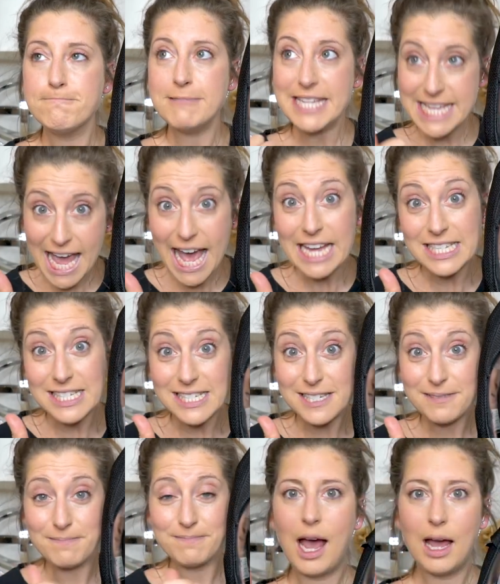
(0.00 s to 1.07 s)
Yes.
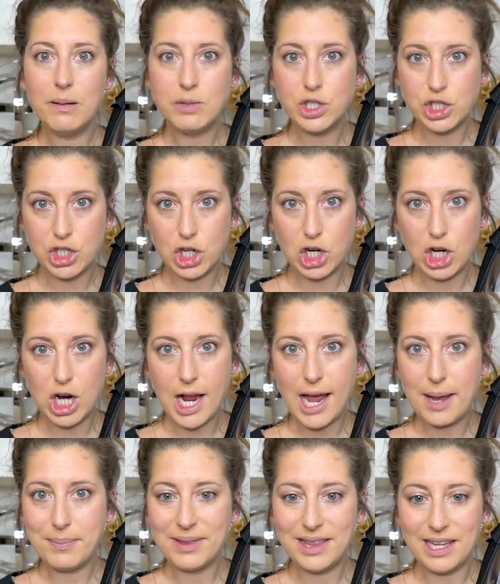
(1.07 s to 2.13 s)
I'm sure
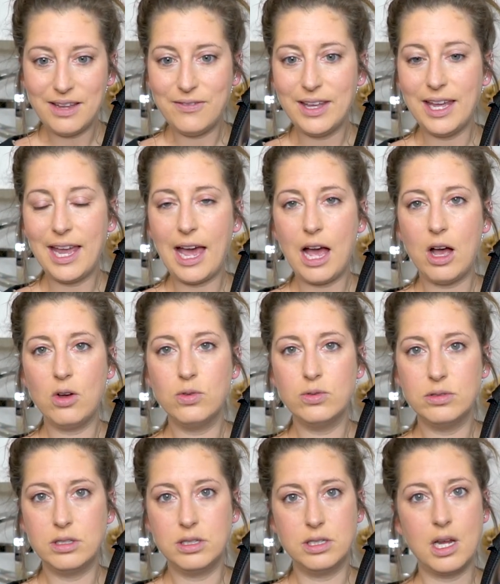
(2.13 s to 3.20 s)
I'm leaving
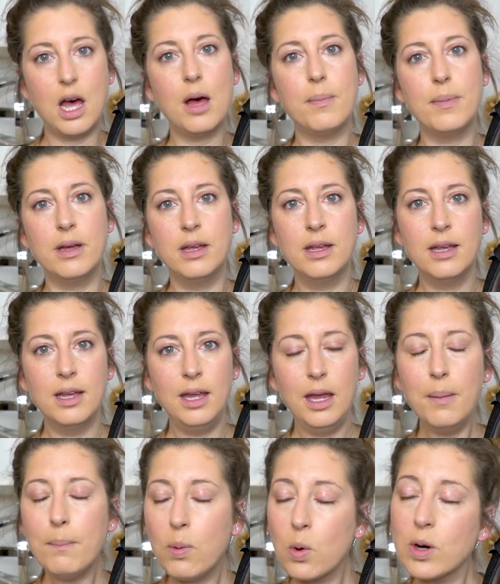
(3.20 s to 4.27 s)
out some
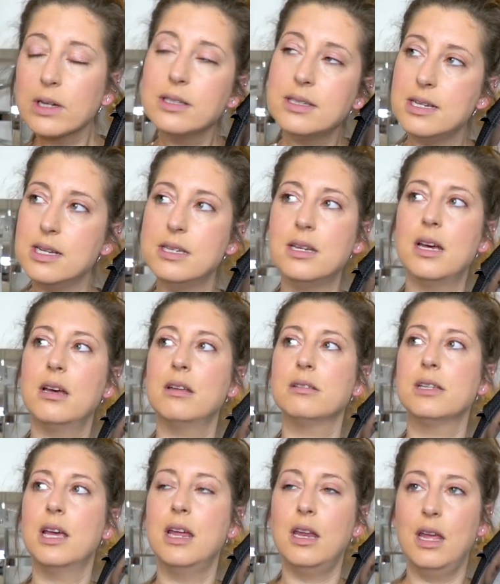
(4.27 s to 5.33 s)
important
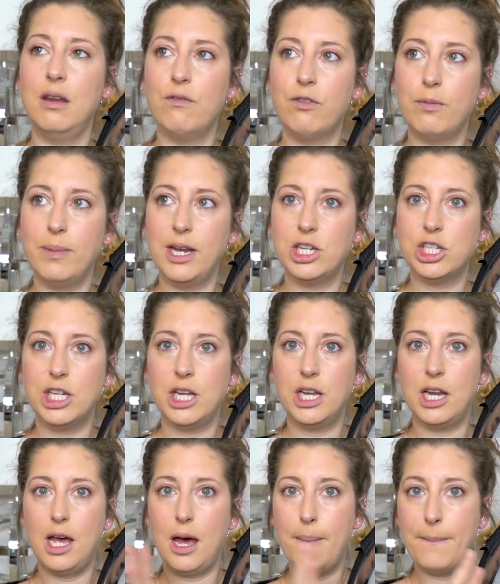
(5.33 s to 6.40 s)
details and
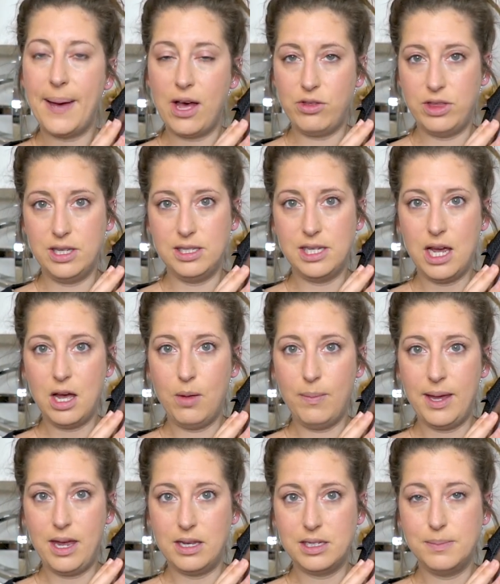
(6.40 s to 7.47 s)
information about this
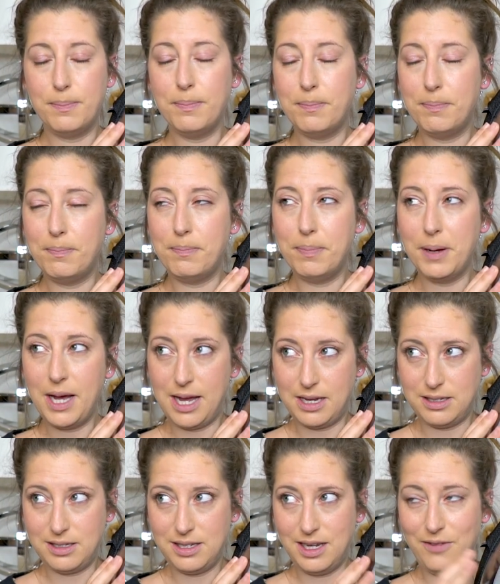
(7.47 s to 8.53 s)
helmet,
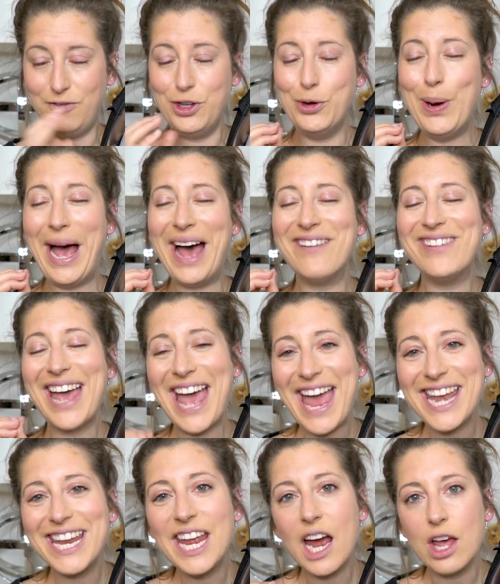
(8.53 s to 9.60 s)
but if you have
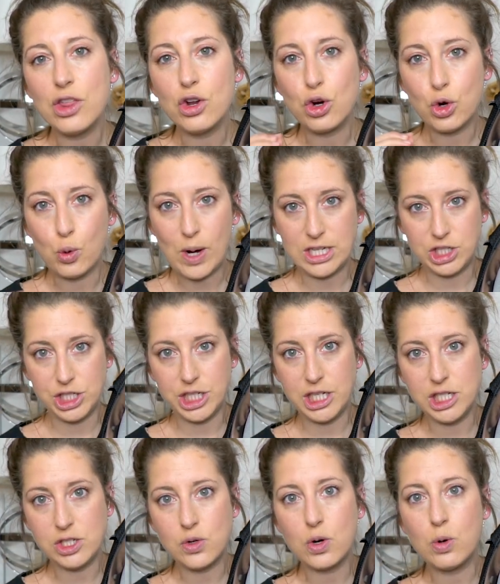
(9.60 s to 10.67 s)
any other
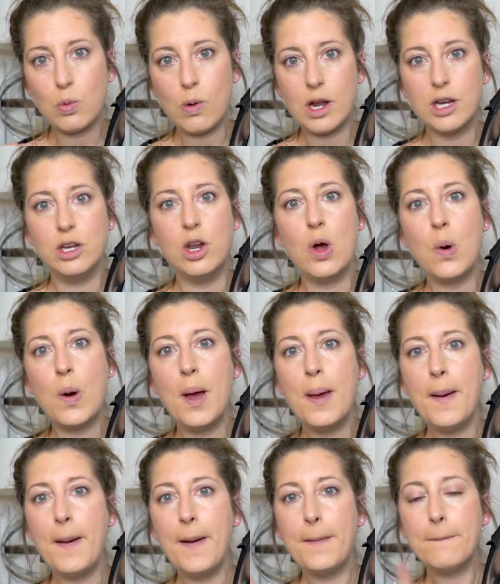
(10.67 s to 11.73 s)
questions or want to know
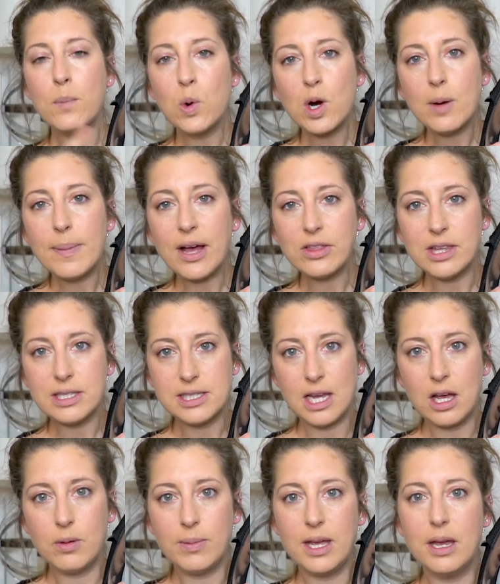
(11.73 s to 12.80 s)
more about this
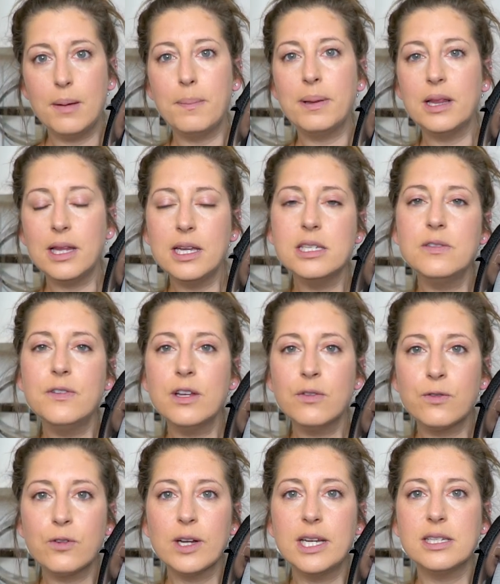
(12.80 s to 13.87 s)
helmet, please feel
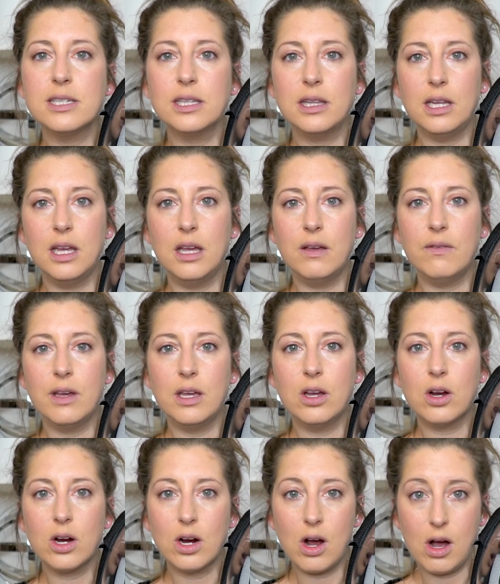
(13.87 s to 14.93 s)
free to leave
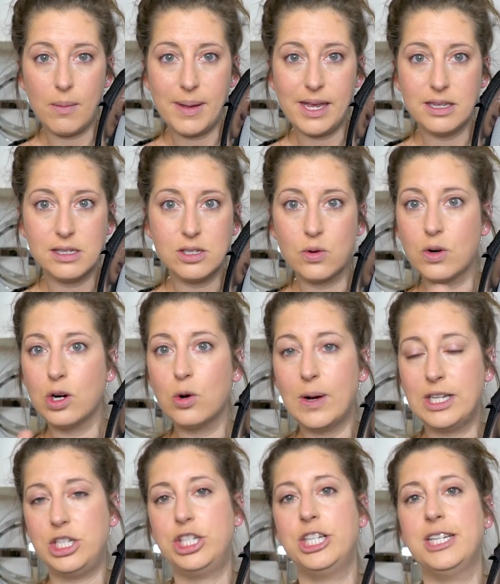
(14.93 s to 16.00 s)
your comments or
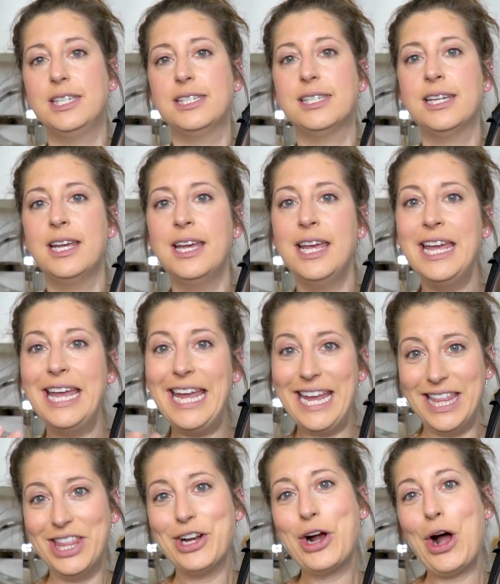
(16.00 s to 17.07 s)
questions
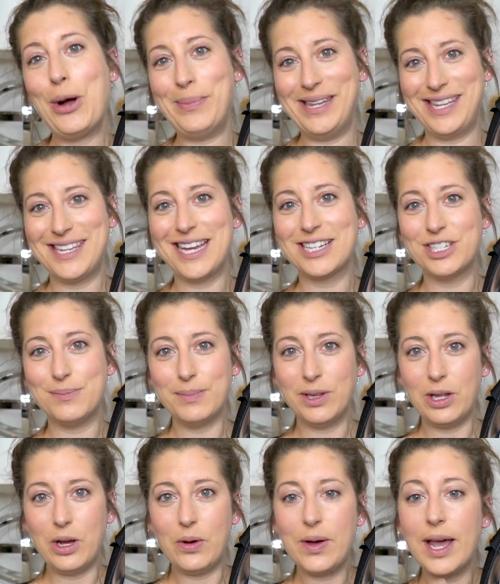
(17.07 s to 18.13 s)
in the comment section
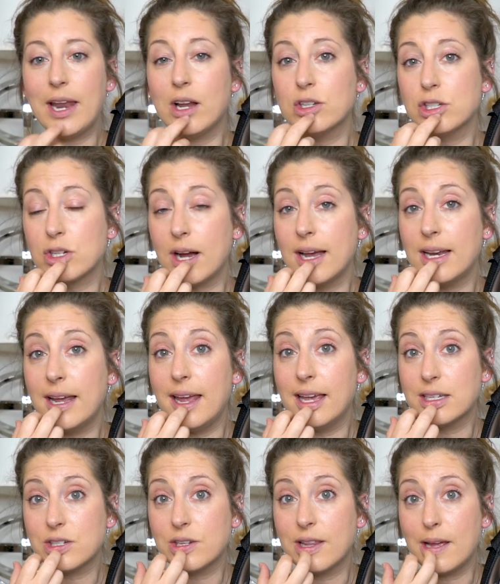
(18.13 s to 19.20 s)
below, and I'll try to
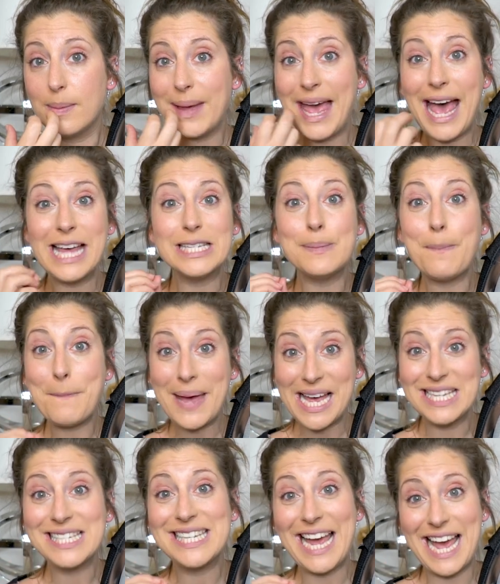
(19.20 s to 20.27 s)
answer them as
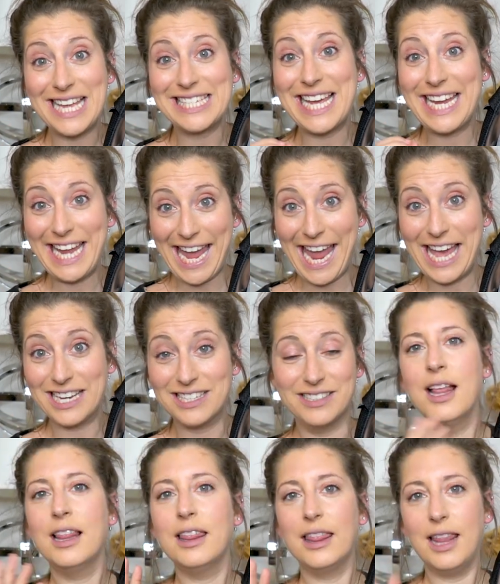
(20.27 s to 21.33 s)
best as I can.
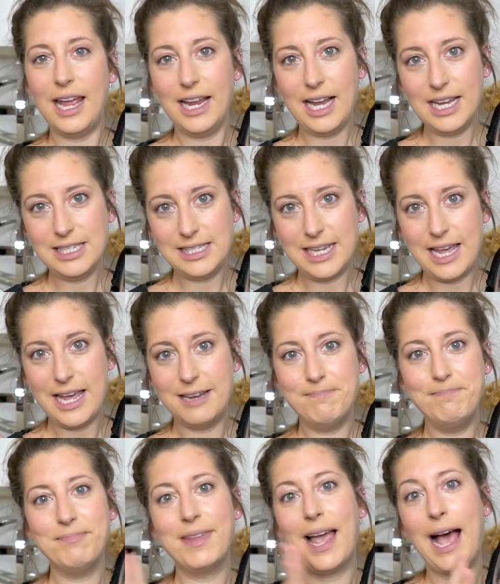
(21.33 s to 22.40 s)
Like I
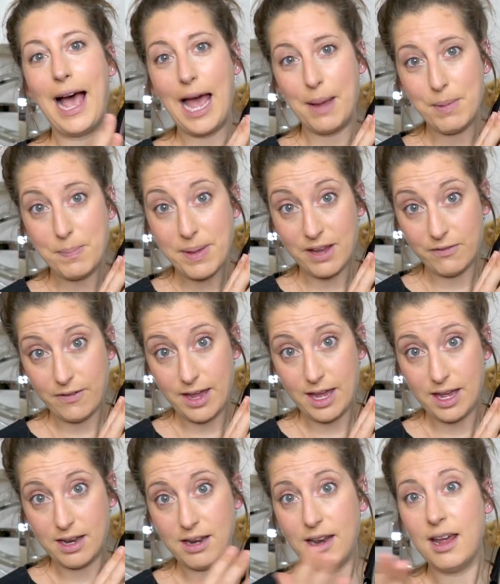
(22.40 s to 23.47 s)
said, I'm a big
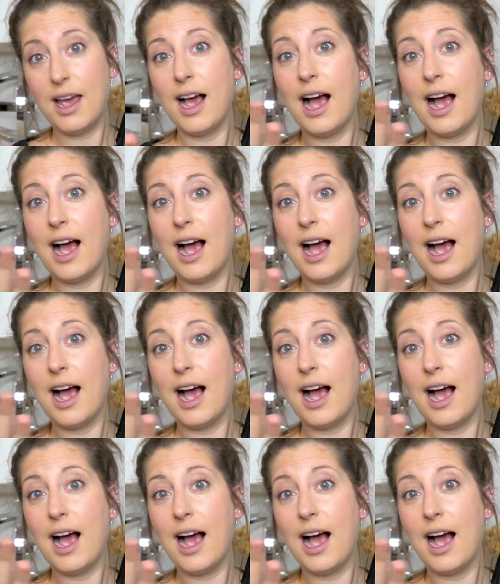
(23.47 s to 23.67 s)
fan.